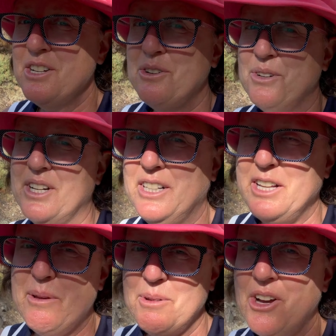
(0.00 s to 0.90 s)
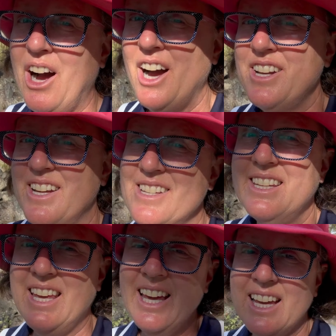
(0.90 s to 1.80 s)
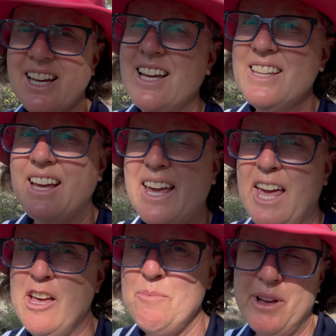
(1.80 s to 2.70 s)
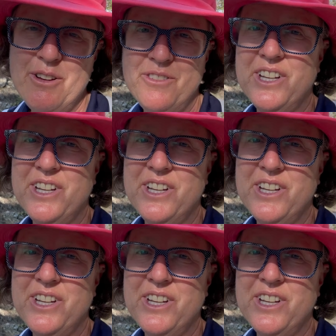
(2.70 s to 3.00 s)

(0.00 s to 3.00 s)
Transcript: to acclaim God as king in the camp of